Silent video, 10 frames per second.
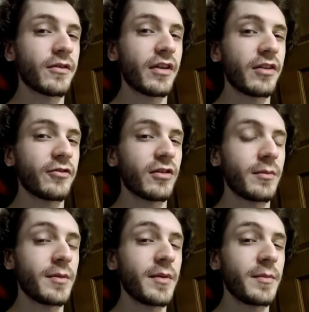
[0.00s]
I'm not sure how
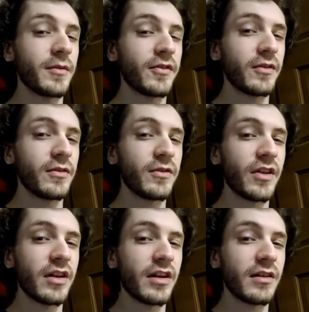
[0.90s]
many people still use
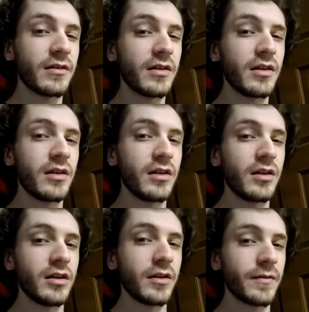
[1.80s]
it now.
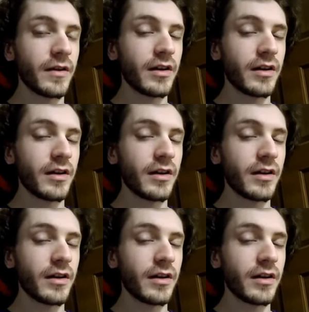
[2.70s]
If